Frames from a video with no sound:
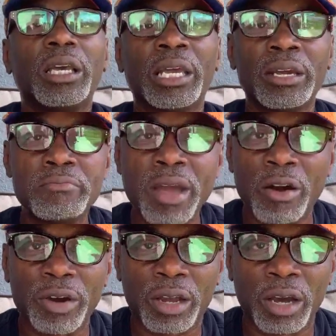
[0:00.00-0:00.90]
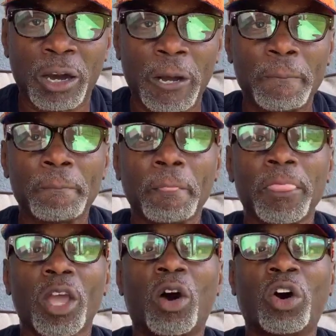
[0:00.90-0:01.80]
in America
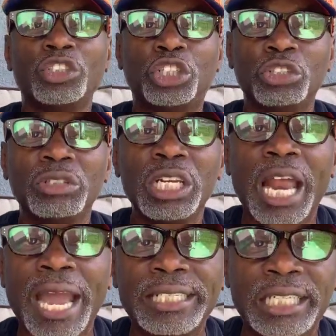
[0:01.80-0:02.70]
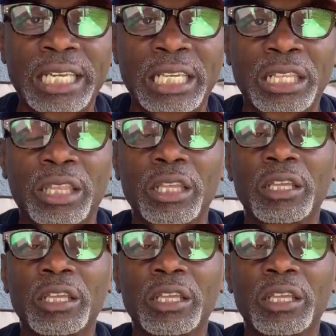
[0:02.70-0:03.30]
on June the 19th